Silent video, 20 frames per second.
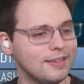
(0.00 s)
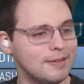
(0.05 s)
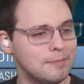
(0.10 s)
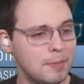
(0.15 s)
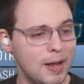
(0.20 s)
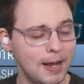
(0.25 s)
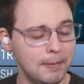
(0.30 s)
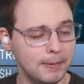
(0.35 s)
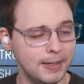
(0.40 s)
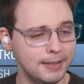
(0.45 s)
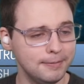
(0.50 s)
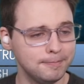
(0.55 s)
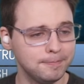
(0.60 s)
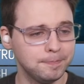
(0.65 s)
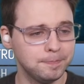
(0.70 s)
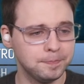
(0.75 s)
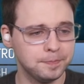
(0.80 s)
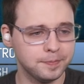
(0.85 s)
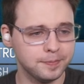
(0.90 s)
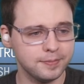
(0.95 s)
Maybe?
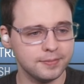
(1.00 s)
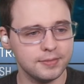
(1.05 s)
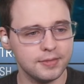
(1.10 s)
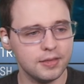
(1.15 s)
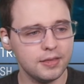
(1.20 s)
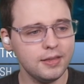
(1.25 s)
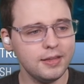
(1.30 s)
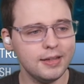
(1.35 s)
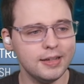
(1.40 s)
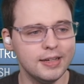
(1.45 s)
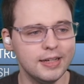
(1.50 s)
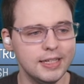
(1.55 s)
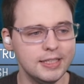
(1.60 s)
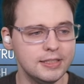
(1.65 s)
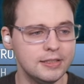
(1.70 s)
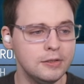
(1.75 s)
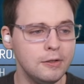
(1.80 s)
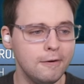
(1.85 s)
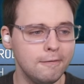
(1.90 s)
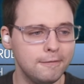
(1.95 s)

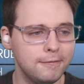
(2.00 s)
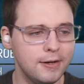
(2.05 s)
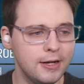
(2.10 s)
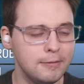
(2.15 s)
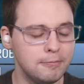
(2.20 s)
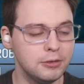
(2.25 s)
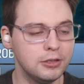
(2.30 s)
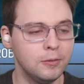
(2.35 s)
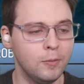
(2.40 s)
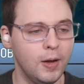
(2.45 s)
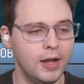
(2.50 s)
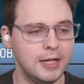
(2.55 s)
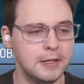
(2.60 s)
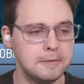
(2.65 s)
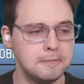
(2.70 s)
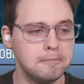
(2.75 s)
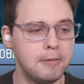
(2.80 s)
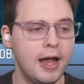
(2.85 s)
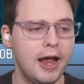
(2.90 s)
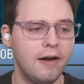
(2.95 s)
It's not far, but the way
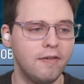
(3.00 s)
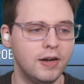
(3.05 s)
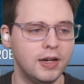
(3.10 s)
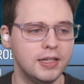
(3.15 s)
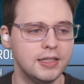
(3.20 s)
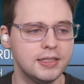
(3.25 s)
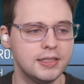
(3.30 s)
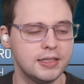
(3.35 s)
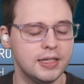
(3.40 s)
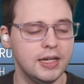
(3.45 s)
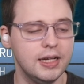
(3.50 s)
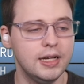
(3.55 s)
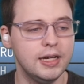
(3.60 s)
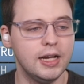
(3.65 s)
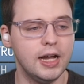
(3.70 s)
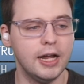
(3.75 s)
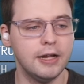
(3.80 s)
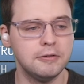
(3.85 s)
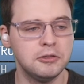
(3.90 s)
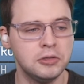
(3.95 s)
is perilous.
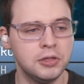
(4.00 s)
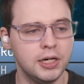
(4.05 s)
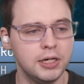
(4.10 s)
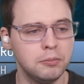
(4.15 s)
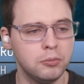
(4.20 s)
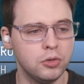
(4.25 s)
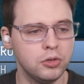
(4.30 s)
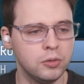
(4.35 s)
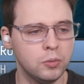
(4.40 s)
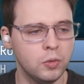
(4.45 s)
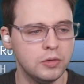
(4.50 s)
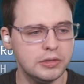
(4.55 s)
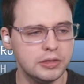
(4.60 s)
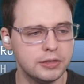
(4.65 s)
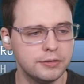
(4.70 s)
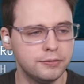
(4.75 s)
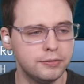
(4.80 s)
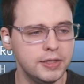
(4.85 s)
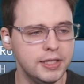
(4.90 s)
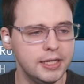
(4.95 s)
I have tried more than once
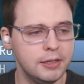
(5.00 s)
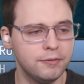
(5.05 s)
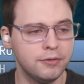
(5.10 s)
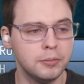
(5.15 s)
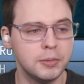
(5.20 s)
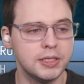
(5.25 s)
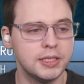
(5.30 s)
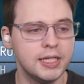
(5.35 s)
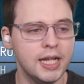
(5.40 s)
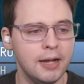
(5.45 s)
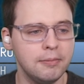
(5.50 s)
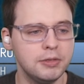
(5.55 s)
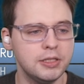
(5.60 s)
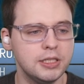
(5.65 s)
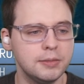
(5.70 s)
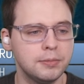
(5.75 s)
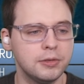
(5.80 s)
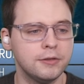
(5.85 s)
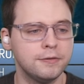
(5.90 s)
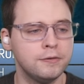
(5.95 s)
to free him from his
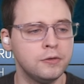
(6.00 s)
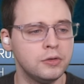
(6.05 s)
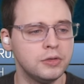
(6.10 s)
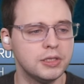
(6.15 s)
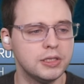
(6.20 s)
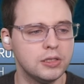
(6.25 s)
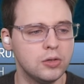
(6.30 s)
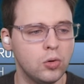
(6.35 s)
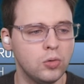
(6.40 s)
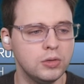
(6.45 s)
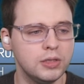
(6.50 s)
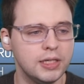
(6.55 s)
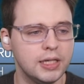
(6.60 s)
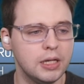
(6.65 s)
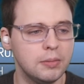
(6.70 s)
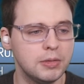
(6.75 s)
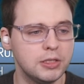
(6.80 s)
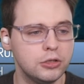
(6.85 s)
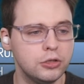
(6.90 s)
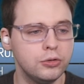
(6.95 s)
captors, but the forces holding
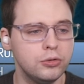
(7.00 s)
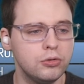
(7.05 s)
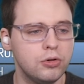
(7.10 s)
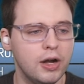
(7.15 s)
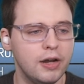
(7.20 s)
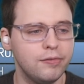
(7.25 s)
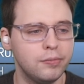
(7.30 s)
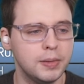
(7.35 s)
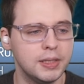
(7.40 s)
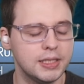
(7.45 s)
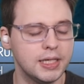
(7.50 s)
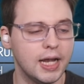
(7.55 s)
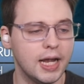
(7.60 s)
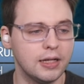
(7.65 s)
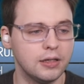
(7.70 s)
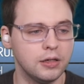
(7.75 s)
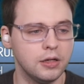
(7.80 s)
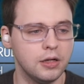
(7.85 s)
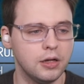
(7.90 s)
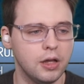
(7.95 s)
him are too great for me to
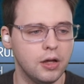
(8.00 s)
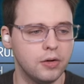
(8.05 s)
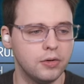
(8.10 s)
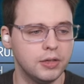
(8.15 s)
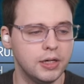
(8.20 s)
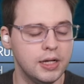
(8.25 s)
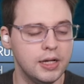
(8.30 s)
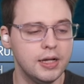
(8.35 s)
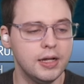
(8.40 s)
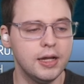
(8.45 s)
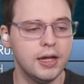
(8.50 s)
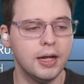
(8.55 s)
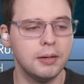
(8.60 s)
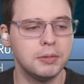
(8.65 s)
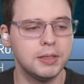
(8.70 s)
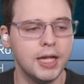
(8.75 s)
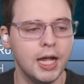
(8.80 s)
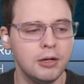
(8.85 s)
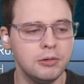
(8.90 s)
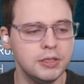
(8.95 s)
handle alone.
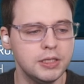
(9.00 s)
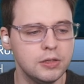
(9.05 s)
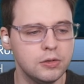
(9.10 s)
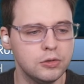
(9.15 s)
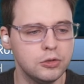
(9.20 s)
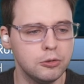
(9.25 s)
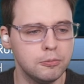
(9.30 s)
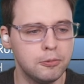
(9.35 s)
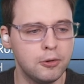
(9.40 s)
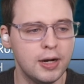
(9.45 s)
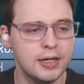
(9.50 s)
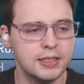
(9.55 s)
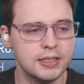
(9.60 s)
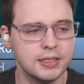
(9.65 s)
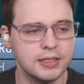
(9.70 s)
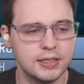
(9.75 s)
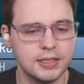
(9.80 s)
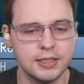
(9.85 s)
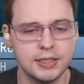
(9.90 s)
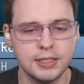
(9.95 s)
I'm counting on your
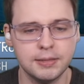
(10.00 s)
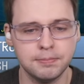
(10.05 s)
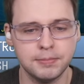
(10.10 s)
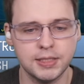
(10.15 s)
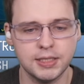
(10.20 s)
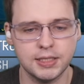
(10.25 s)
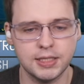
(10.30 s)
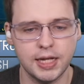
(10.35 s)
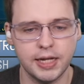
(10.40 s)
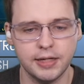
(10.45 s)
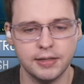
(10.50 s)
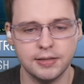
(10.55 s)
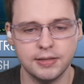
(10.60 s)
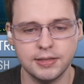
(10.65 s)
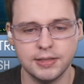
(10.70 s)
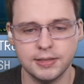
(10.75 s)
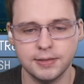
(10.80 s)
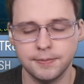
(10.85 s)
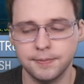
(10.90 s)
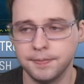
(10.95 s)
presence to tip the
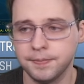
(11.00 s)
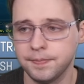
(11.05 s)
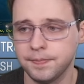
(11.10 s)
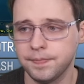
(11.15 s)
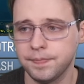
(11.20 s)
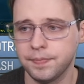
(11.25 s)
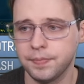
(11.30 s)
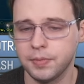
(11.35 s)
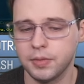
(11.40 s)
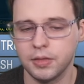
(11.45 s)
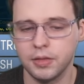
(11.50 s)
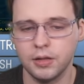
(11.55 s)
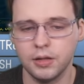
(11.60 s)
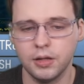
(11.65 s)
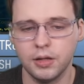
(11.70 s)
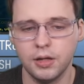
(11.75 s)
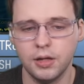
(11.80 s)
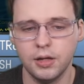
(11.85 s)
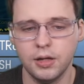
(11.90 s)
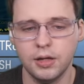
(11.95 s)
scales.
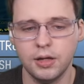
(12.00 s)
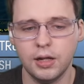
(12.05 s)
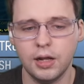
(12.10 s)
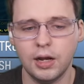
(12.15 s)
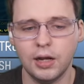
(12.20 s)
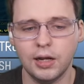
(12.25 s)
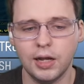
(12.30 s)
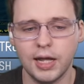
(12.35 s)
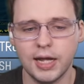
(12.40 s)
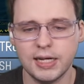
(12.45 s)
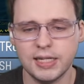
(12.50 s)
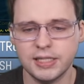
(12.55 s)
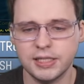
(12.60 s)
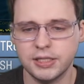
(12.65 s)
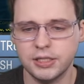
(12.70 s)
Let's